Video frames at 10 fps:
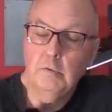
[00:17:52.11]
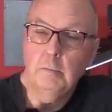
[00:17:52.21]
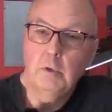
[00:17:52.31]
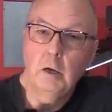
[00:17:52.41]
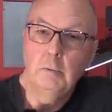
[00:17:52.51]

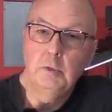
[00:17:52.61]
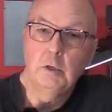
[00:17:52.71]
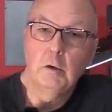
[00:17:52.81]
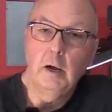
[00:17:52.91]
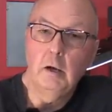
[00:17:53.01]
Sometimes
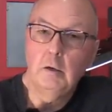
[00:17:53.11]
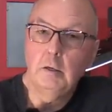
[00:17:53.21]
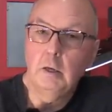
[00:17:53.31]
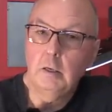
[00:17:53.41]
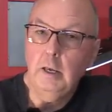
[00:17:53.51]
you're out
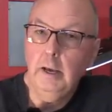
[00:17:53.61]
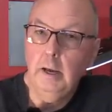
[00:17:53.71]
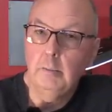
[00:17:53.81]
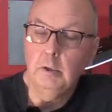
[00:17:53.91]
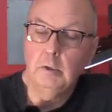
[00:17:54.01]
at a
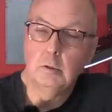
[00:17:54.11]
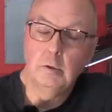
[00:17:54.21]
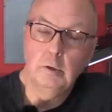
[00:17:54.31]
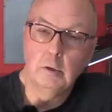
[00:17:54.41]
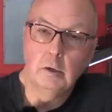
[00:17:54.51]
cabin,
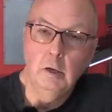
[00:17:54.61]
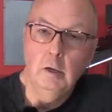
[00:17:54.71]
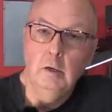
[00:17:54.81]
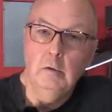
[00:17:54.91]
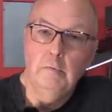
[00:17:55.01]
or you're
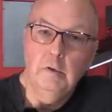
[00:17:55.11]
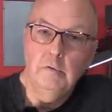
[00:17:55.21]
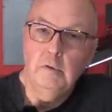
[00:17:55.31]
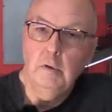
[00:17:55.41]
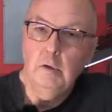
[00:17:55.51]

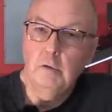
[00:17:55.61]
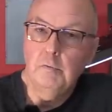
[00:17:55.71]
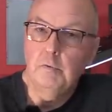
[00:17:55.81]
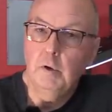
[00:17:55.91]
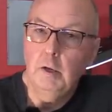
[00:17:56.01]
visiting a
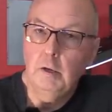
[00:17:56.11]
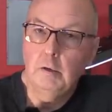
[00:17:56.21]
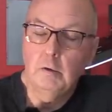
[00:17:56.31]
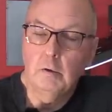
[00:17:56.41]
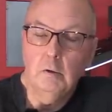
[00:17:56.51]

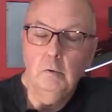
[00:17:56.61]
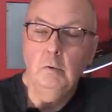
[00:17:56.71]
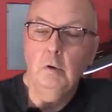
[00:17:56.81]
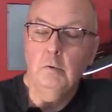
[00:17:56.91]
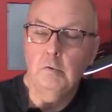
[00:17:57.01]
friend, or
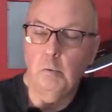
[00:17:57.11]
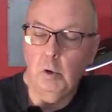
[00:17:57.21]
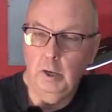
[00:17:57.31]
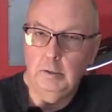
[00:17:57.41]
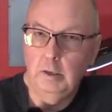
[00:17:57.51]
who knows
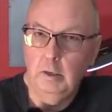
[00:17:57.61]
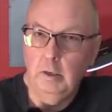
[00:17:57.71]
what.